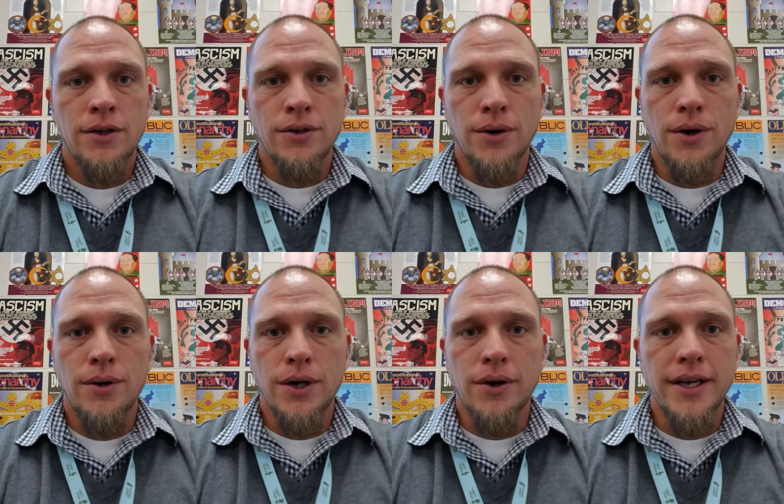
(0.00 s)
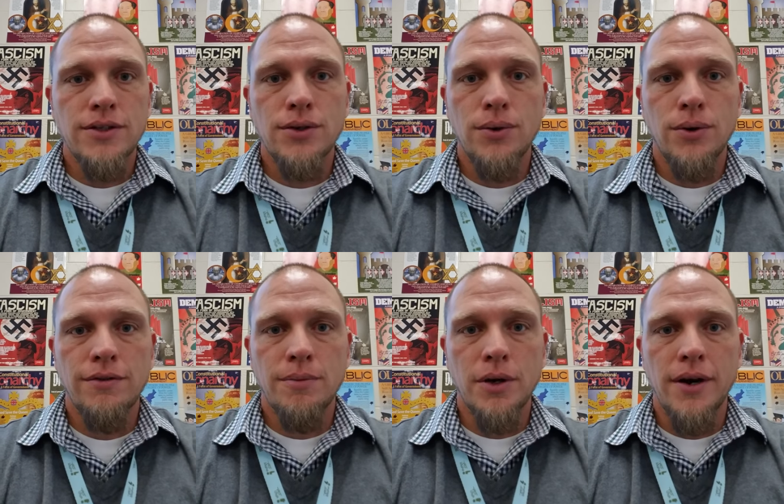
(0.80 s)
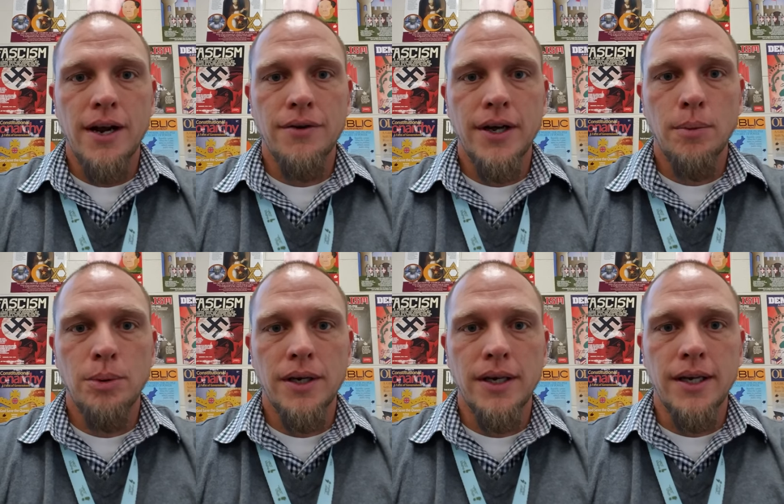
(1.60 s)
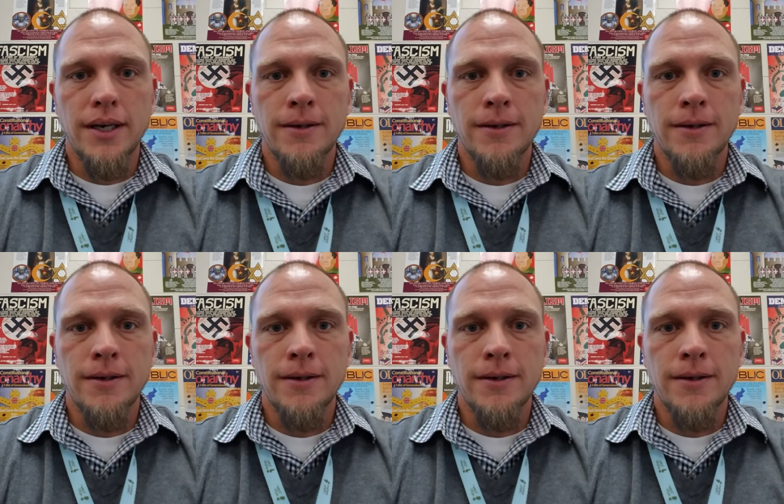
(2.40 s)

grow a great school from the ground up, and